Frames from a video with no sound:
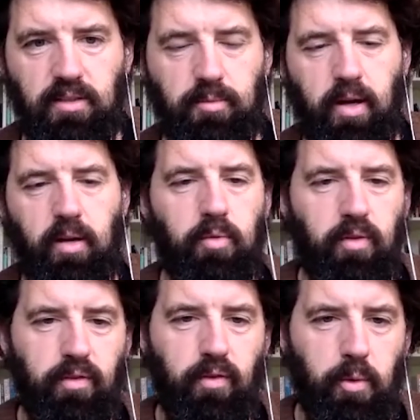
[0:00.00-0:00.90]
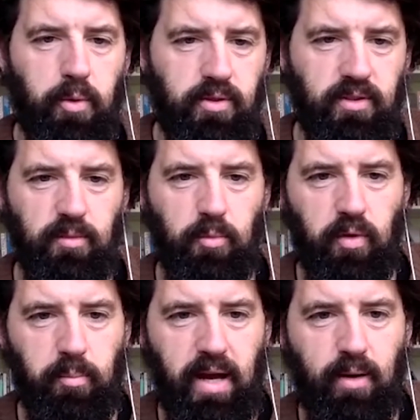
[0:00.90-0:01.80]
Is his body moving forwards? Is it
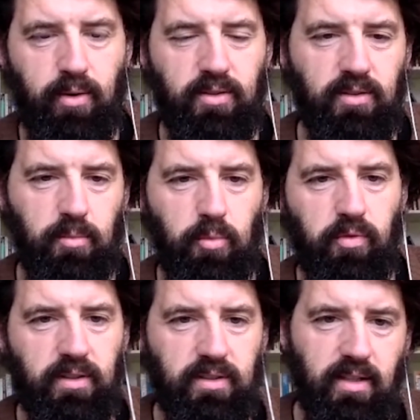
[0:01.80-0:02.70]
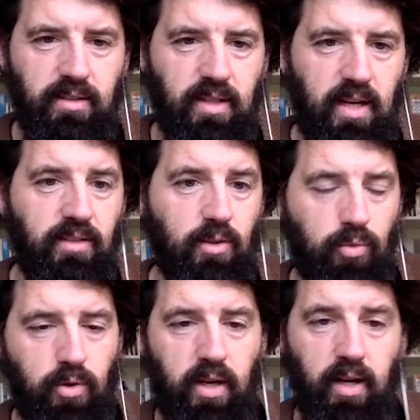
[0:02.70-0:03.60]
moving backwards? Is it moving side to side? Is it
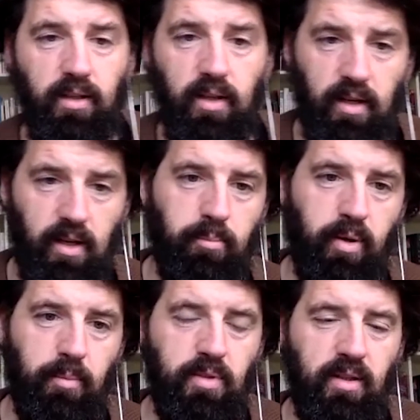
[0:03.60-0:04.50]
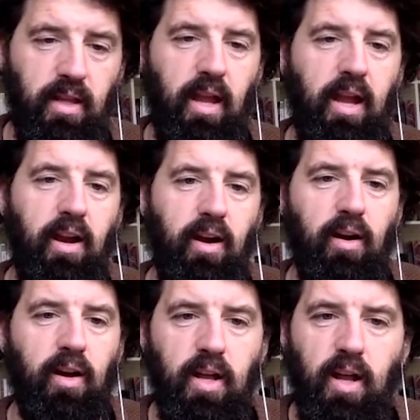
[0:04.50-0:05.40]
rotating? Did he get bumped in the
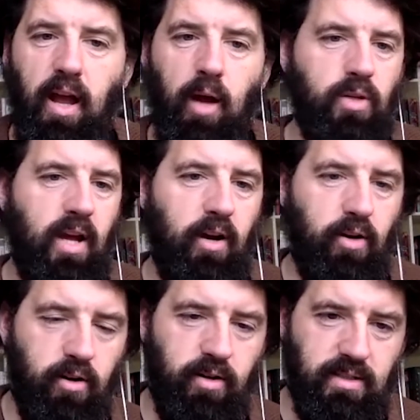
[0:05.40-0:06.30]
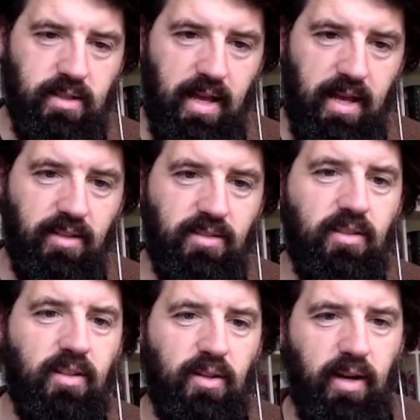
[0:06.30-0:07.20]
air? How tired are his
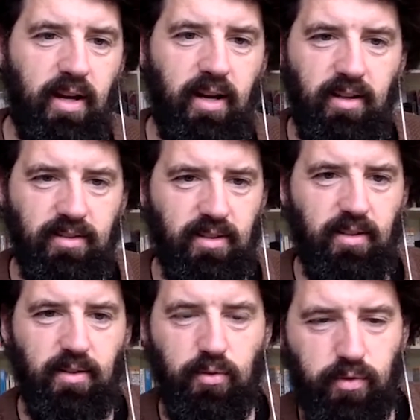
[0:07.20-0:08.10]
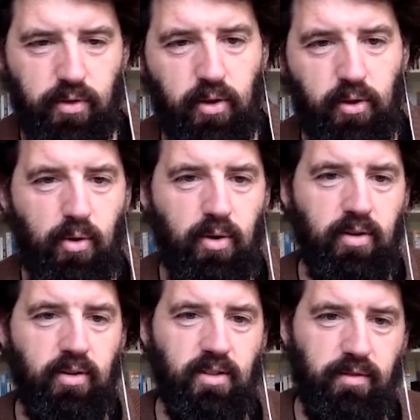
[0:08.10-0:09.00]
legs? Right? Is it the third
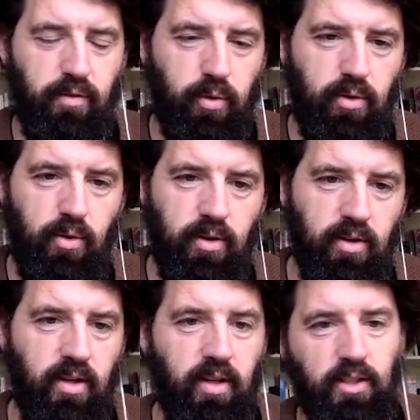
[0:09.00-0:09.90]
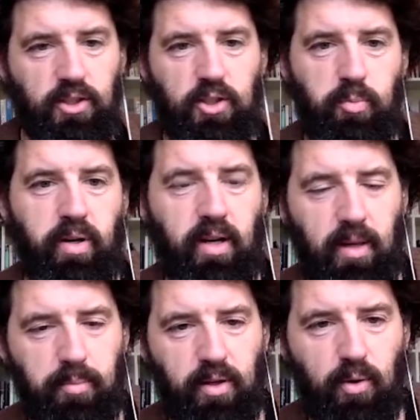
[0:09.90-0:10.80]
quarter? Is it the fourth quarter? Did he just sprint
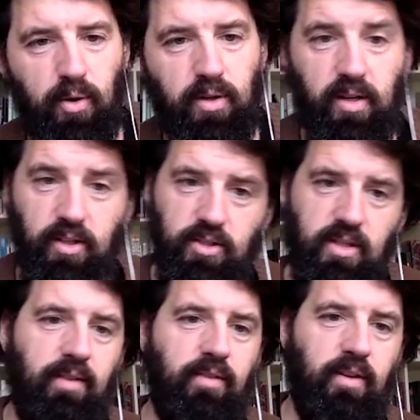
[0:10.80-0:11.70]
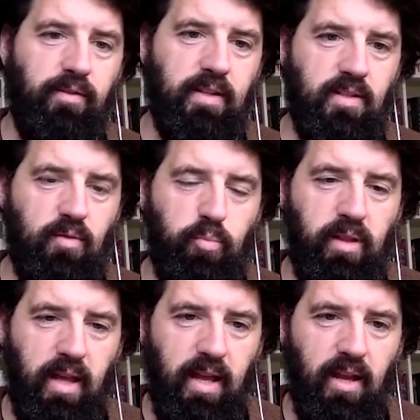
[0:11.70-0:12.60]
up the court? Did he just have a defensive
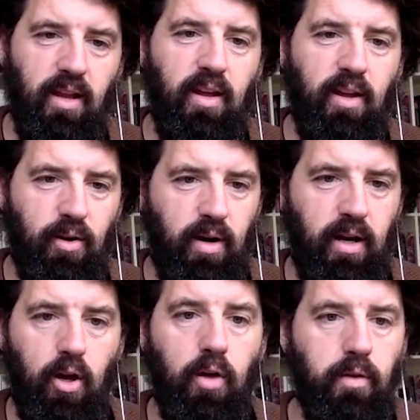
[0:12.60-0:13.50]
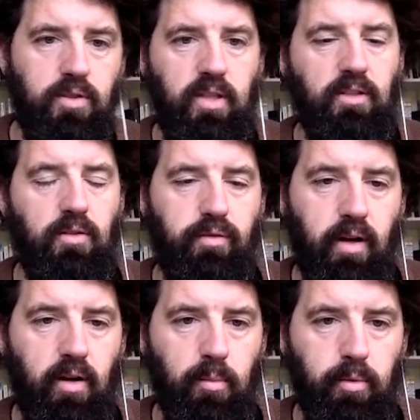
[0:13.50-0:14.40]
play? Right? All those things are
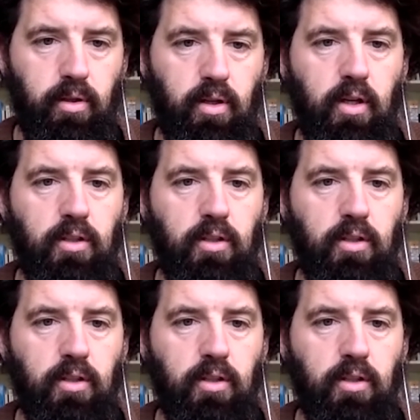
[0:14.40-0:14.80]
variable.